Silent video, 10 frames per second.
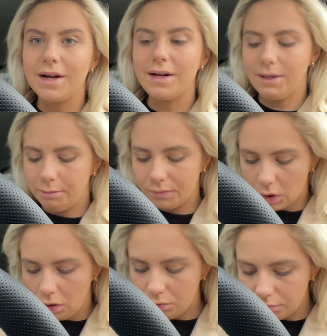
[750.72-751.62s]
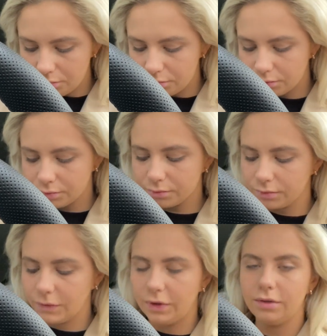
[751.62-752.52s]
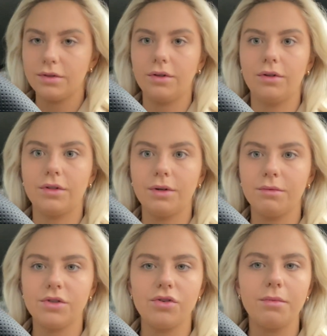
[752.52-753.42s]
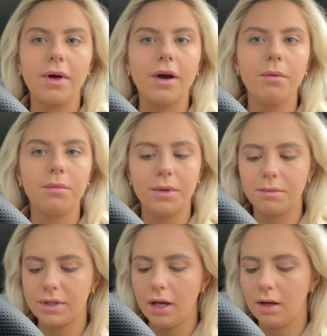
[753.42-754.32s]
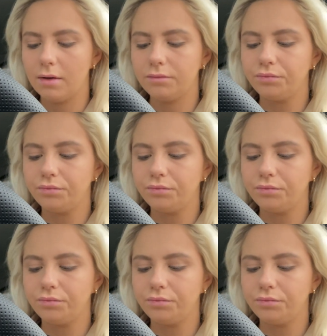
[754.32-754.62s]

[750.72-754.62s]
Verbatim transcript: Oh god, I don't want to drop that. I won't be able to get it.